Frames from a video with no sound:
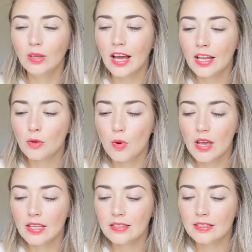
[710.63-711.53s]

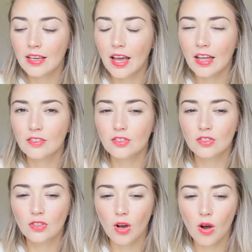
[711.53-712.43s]
lightweight and
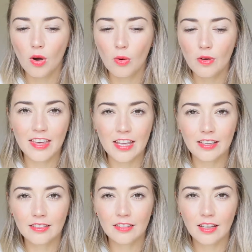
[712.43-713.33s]
so
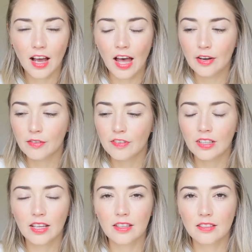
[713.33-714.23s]
thin. I don't feel
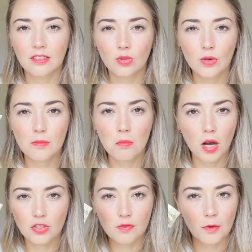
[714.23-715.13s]
like this is doing
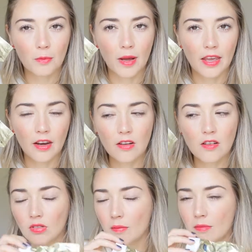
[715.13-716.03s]
much for my hair,
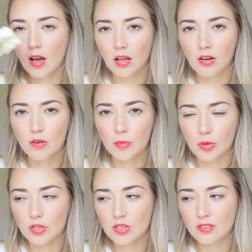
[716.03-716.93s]
so I'm not gonna
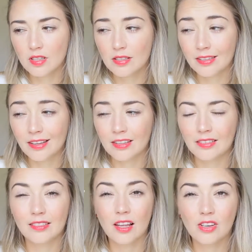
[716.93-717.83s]
repurchase this, and this
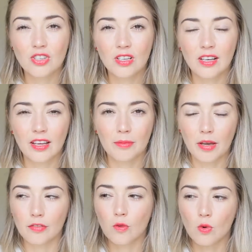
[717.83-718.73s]
is actually like
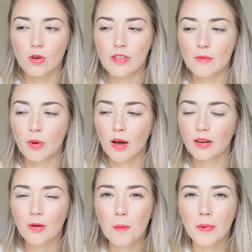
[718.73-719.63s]
my 4th
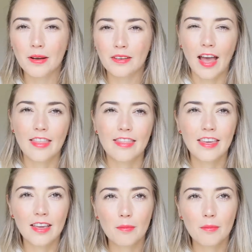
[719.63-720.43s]
bottle, but I think